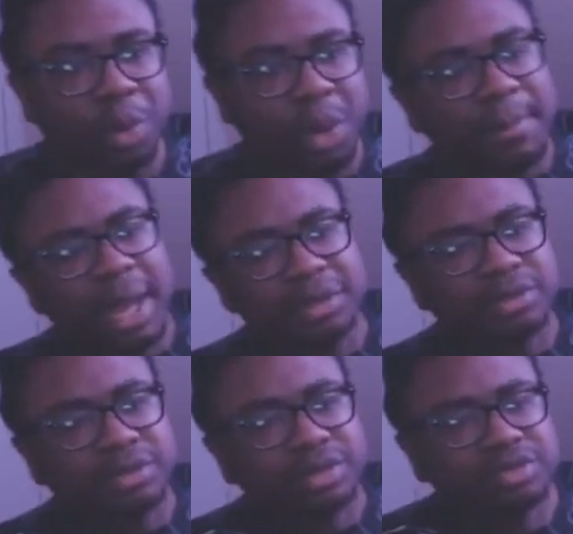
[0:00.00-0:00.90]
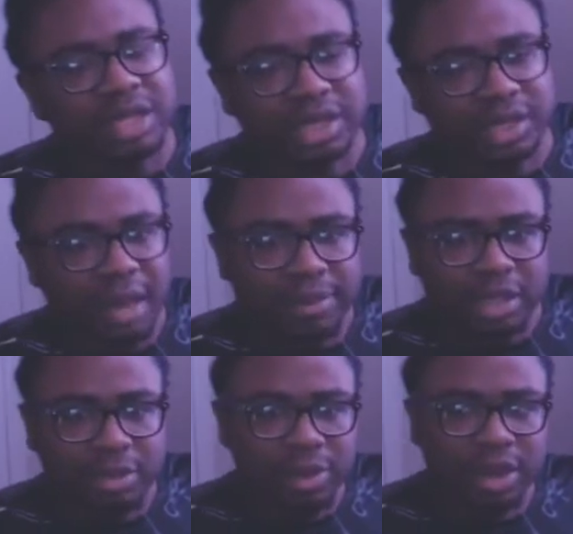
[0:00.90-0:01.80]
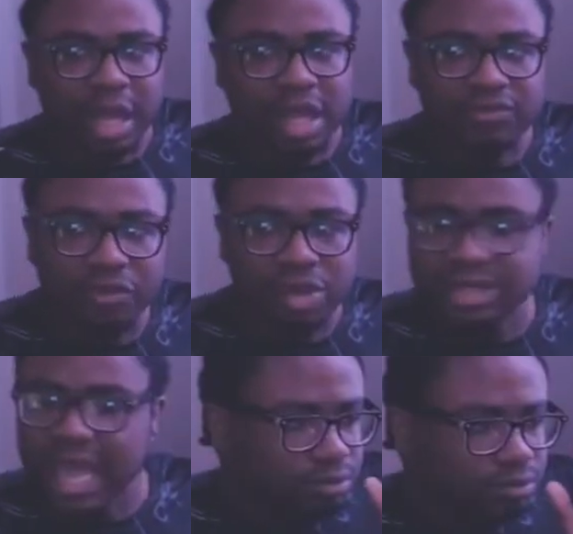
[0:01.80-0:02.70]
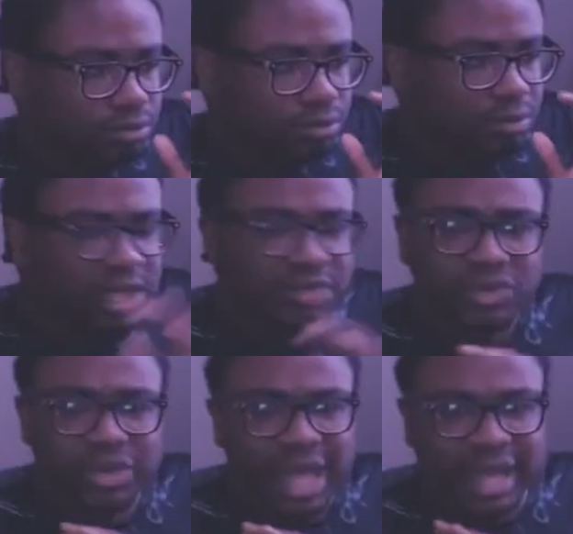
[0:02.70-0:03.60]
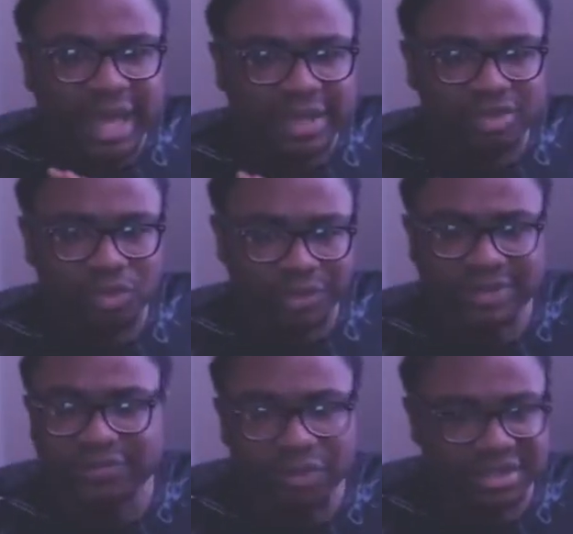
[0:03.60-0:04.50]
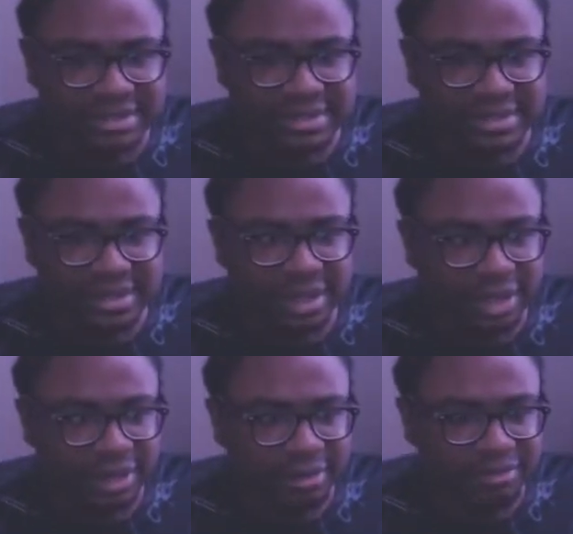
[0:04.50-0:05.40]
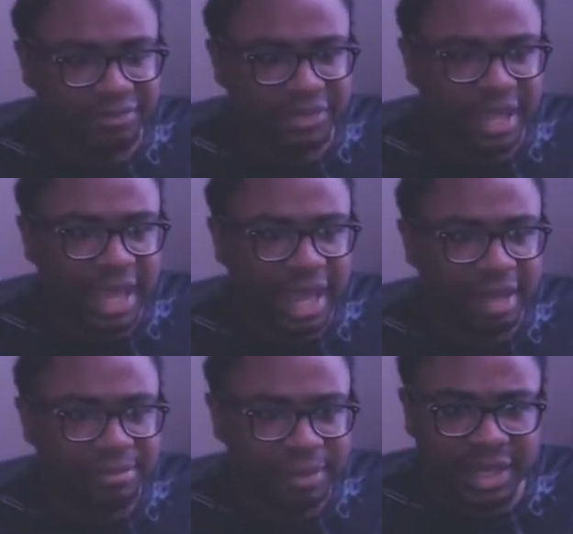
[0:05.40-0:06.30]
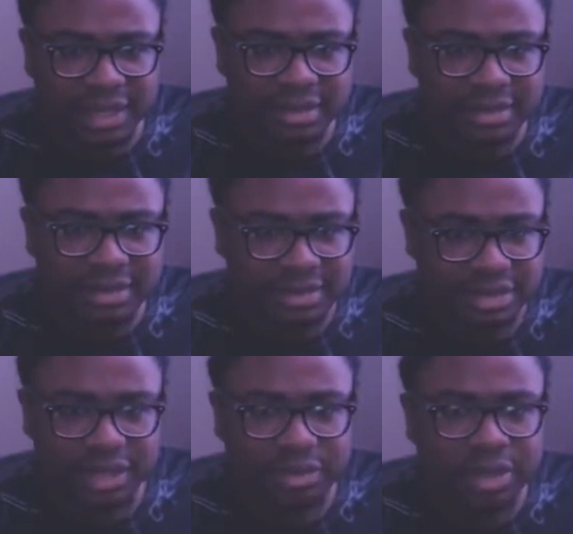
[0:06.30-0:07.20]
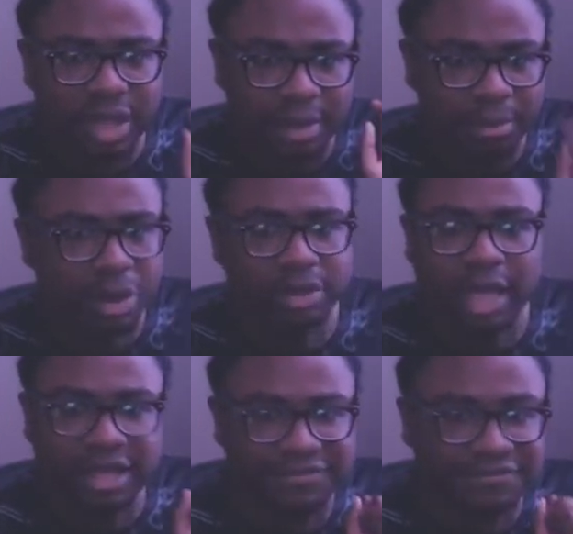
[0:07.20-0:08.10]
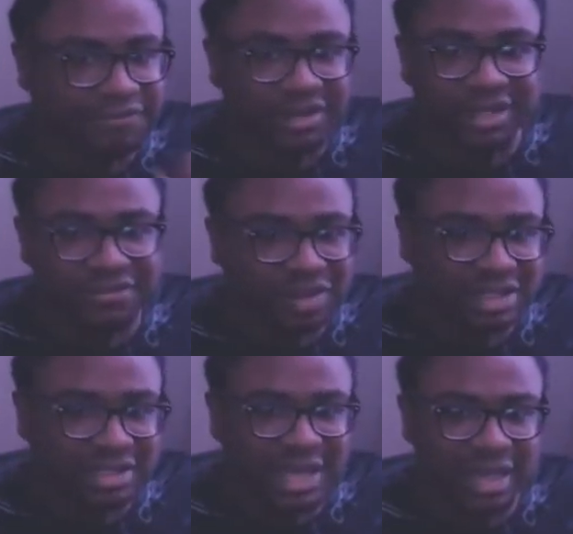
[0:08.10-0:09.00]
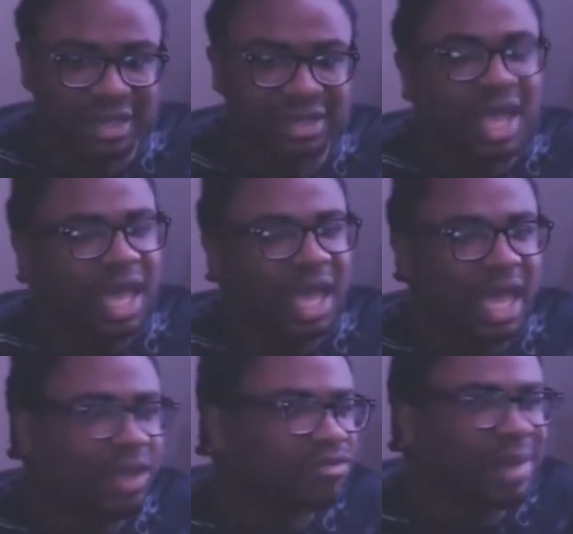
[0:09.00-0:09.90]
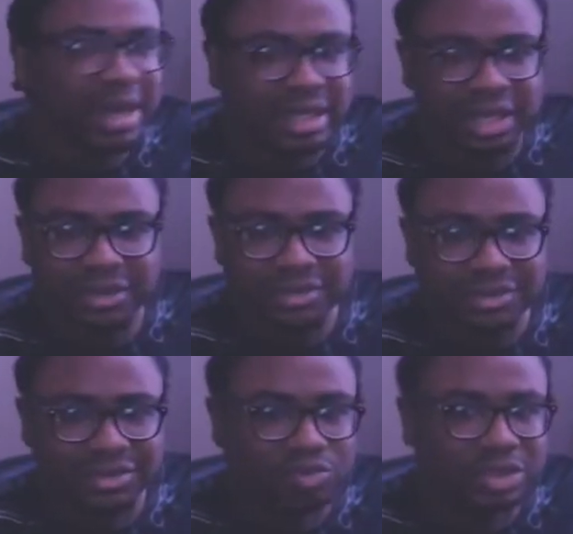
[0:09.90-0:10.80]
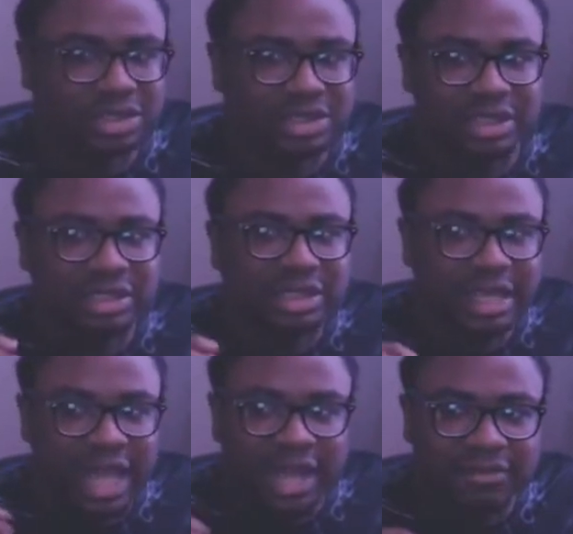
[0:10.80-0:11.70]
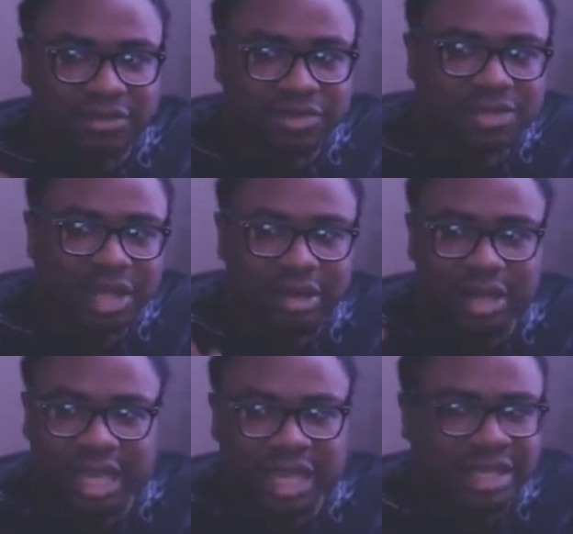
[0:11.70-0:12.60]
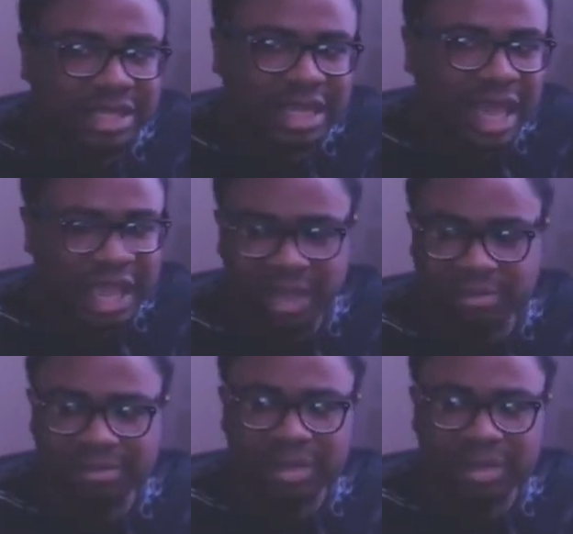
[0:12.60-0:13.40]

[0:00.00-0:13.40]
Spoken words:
a minor little thing I picked up on, like voice acting. Even though they had like 3 voices, they had Pit, Zelda, and Marth, like fully voice acted. Everybody else they kind of used their in-game